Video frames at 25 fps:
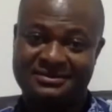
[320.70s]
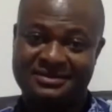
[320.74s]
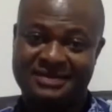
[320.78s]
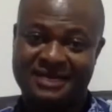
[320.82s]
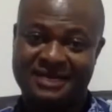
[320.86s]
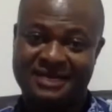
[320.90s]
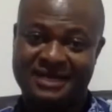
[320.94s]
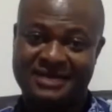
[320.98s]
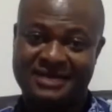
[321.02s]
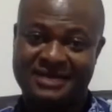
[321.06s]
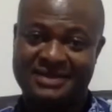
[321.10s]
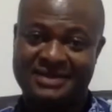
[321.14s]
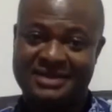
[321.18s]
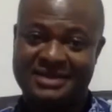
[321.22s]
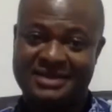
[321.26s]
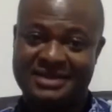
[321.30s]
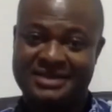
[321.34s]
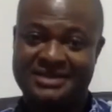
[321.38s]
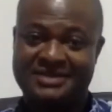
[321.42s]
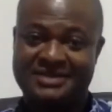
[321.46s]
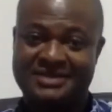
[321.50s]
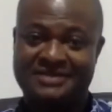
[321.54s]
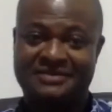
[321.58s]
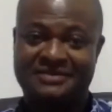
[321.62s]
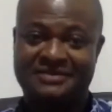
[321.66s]
And
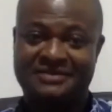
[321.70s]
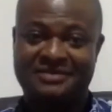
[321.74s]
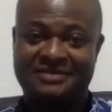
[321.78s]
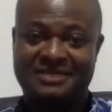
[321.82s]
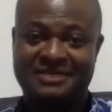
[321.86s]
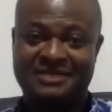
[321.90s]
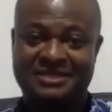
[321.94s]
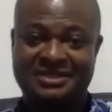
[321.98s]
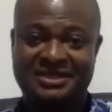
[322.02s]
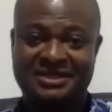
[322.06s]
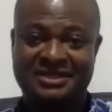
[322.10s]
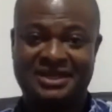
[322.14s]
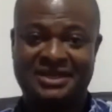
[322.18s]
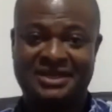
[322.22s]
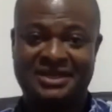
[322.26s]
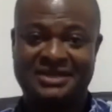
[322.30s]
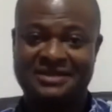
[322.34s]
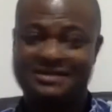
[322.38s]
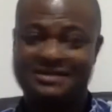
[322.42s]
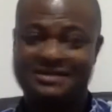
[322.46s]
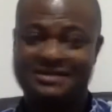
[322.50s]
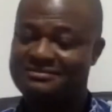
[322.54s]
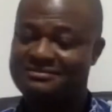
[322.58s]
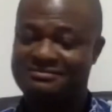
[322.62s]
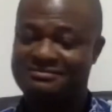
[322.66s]
chances of it
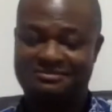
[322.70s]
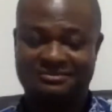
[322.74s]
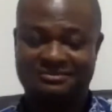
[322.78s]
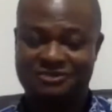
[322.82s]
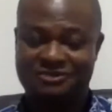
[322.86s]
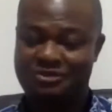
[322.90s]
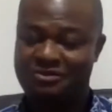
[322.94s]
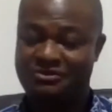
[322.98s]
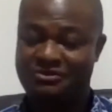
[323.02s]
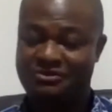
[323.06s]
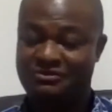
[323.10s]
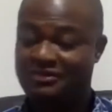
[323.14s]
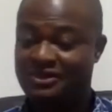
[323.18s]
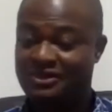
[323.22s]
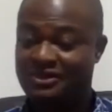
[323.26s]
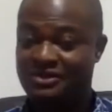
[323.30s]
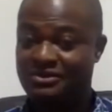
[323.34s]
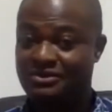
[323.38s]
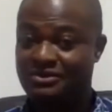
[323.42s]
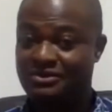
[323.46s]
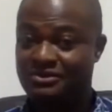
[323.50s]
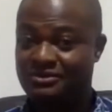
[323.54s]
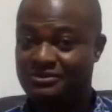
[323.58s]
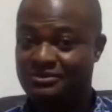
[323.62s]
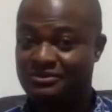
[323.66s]
materializing will be very
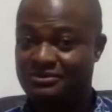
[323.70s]
low.